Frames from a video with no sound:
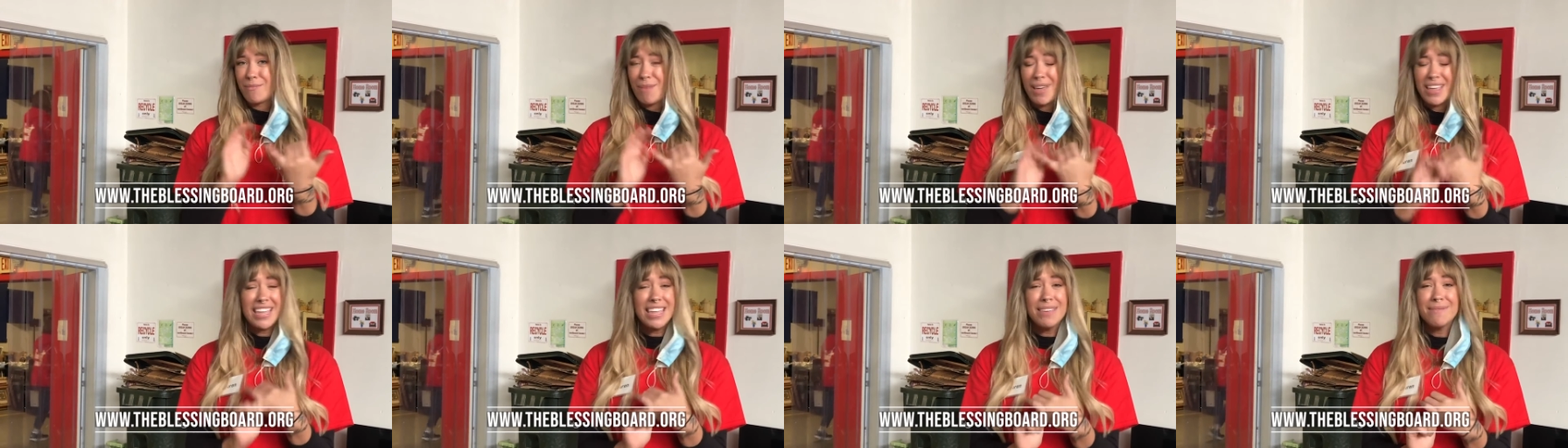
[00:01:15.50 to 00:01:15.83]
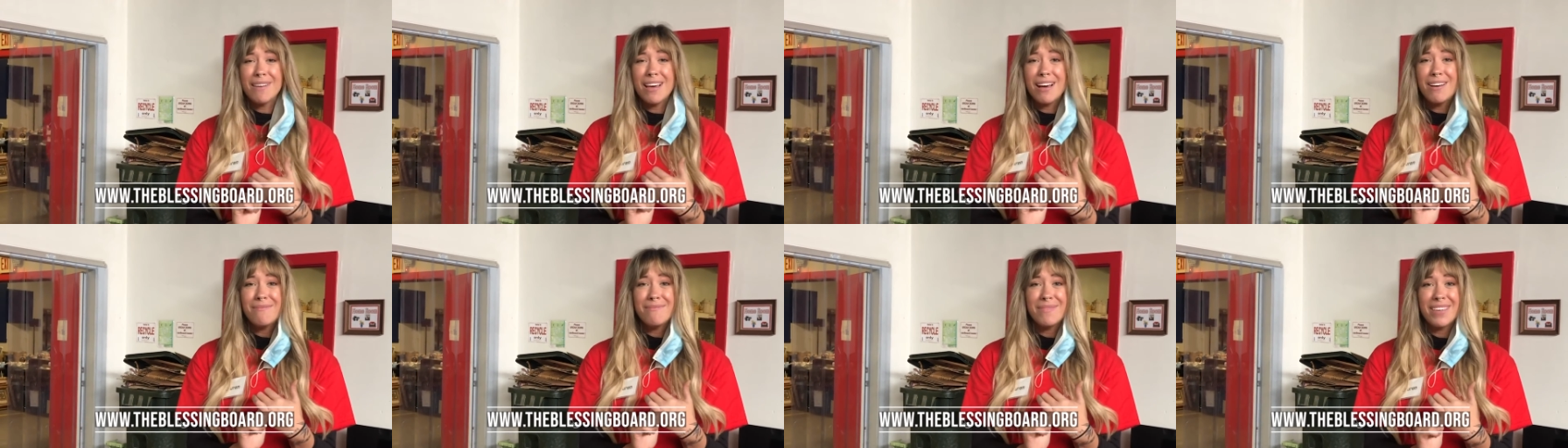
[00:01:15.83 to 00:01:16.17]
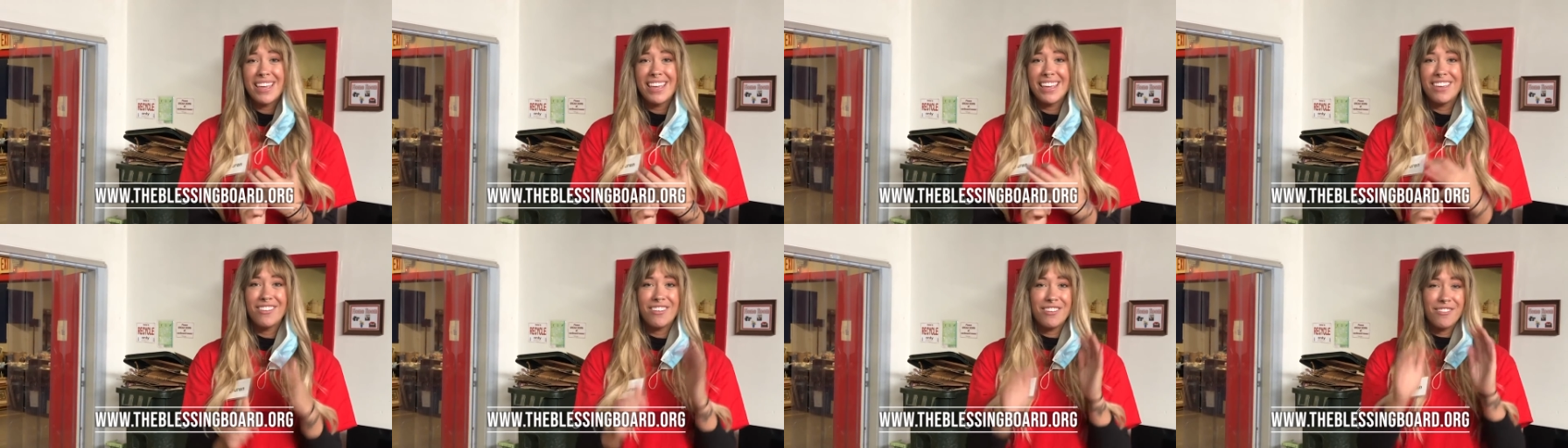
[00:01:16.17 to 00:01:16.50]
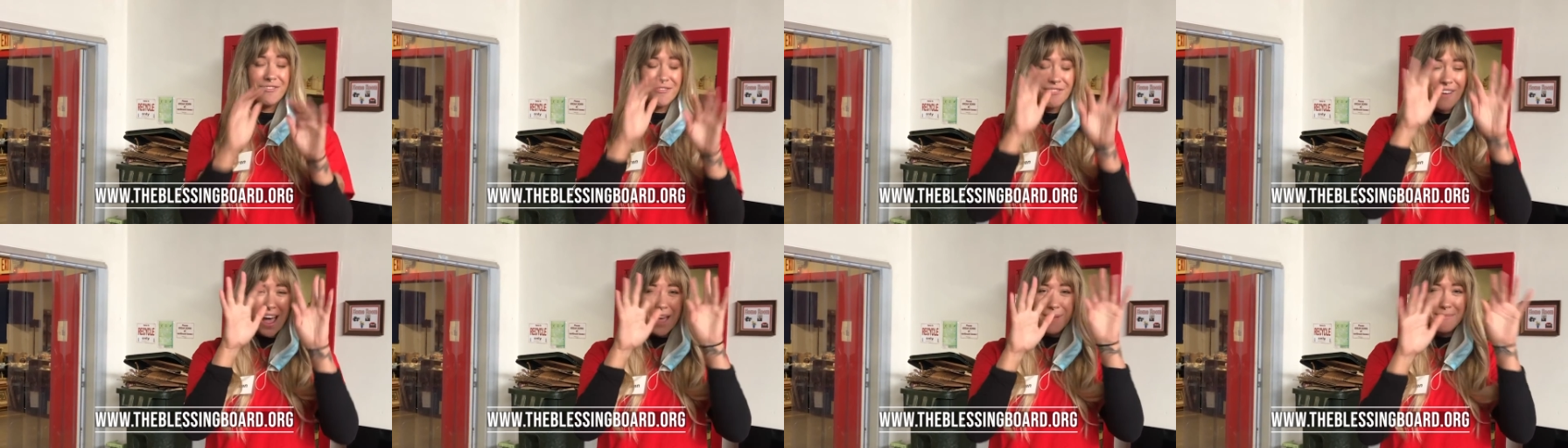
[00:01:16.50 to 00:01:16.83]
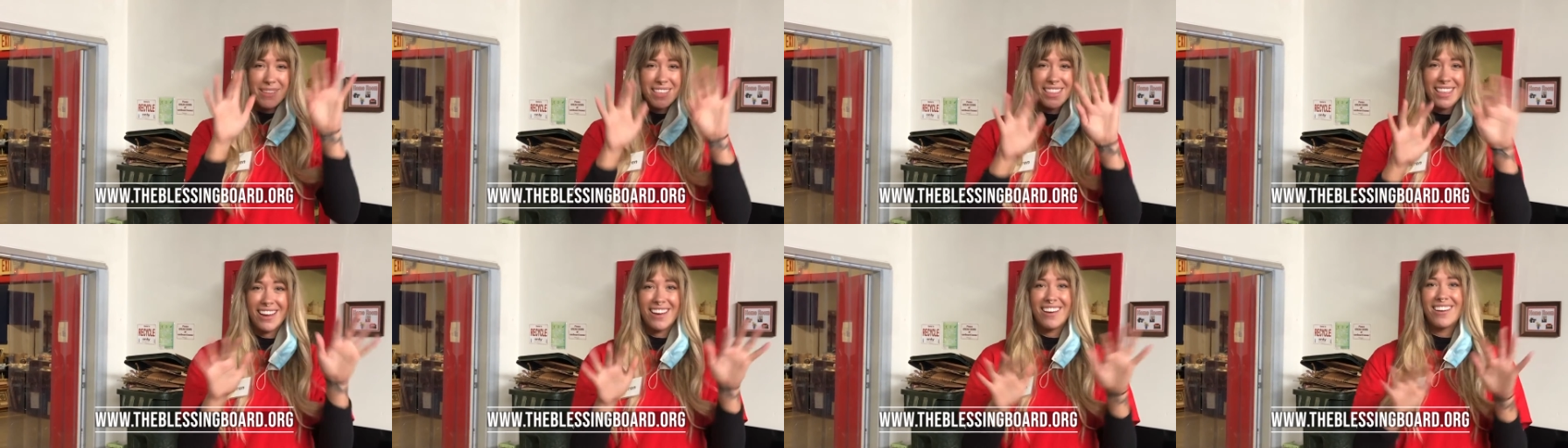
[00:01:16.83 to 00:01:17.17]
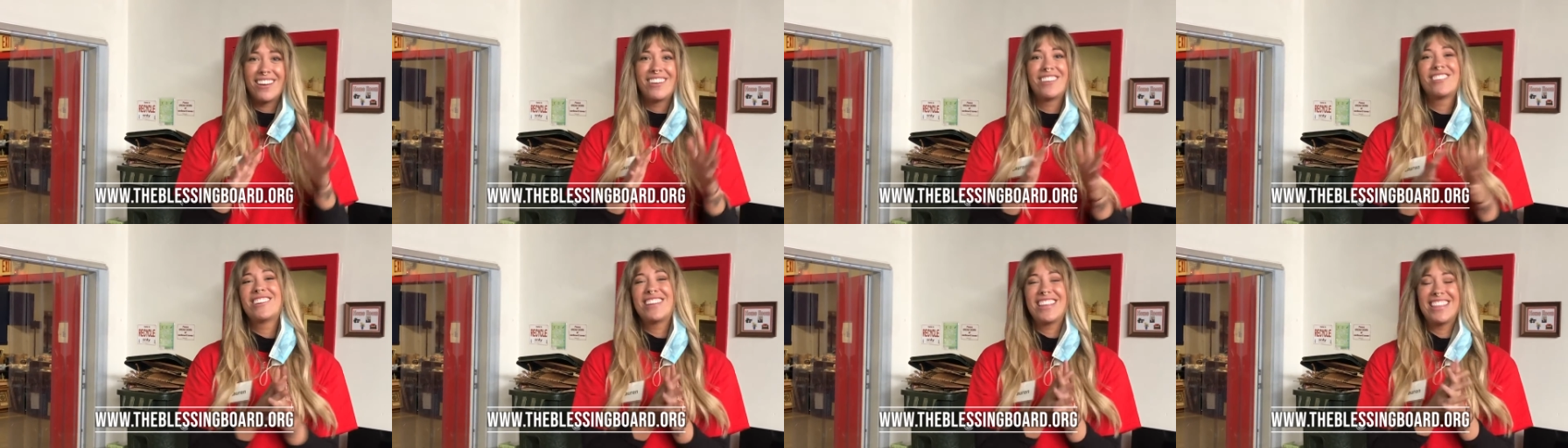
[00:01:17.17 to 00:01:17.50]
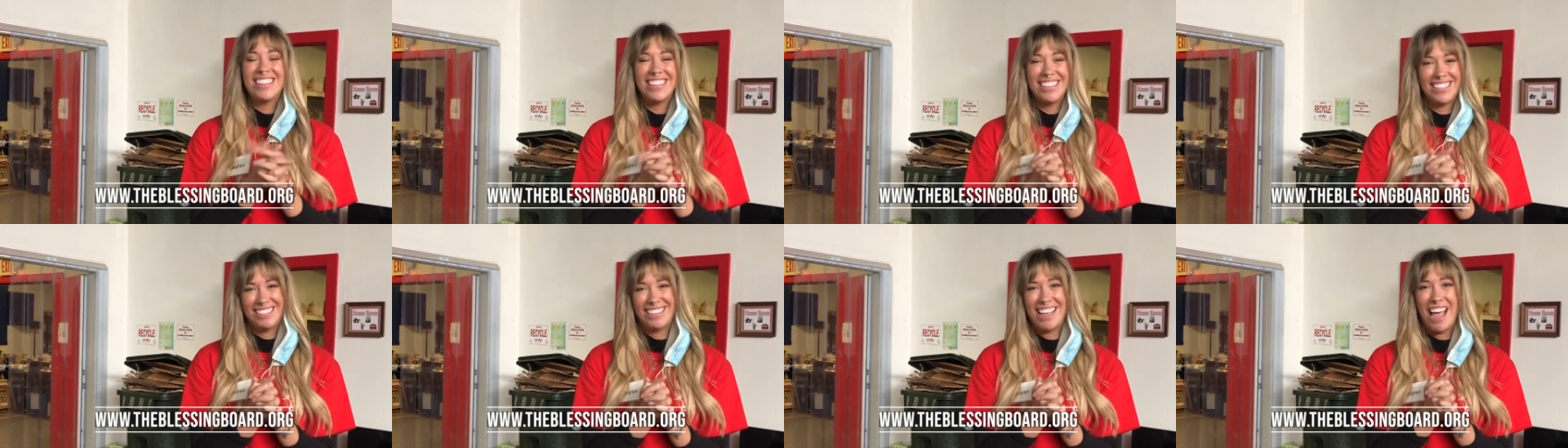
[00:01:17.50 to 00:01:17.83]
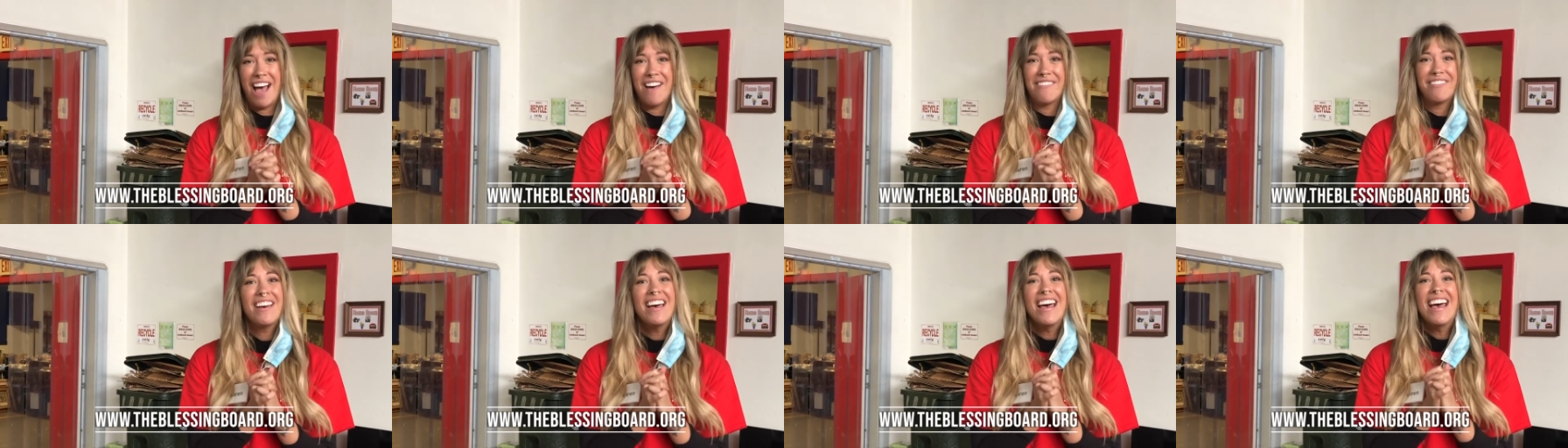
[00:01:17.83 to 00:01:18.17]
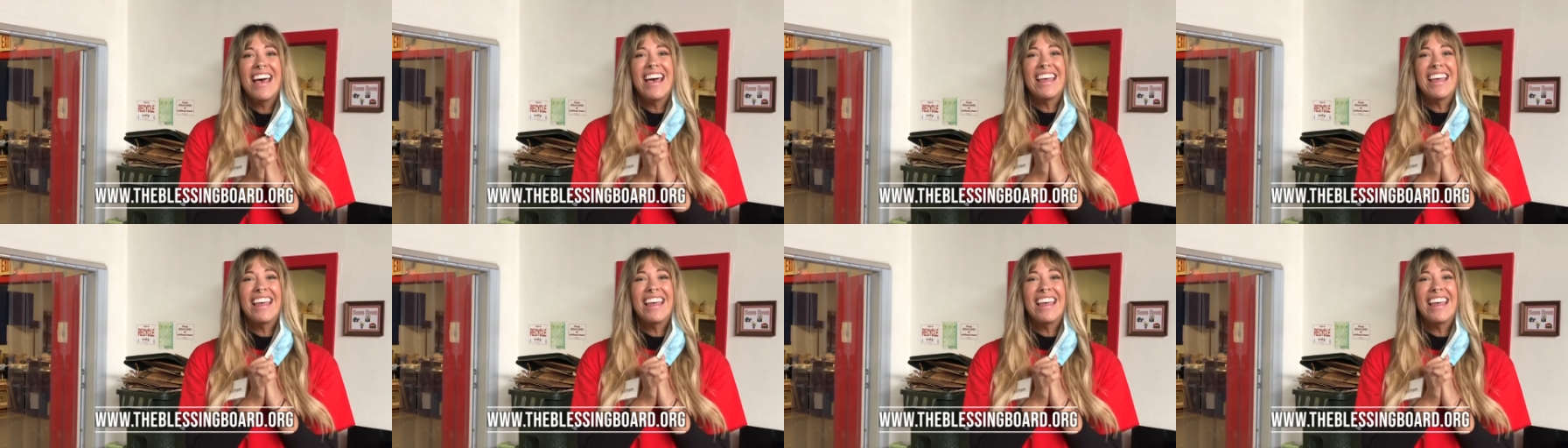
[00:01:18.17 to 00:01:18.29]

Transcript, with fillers: email me, you can find me there underneath the staff.